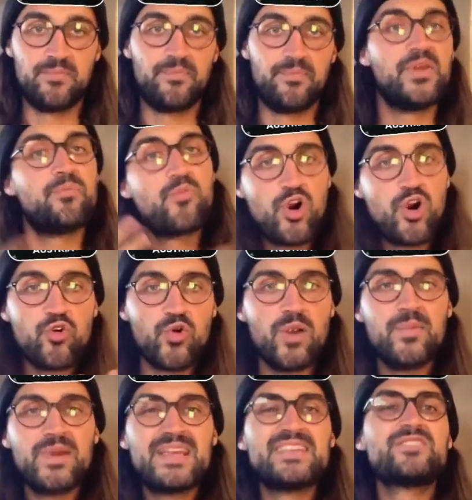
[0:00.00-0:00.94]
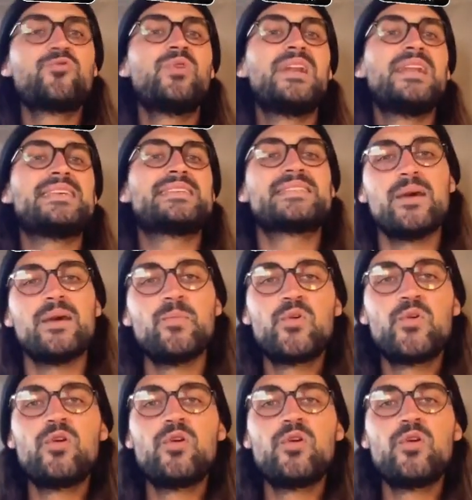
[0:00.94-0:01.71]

The programming is really simple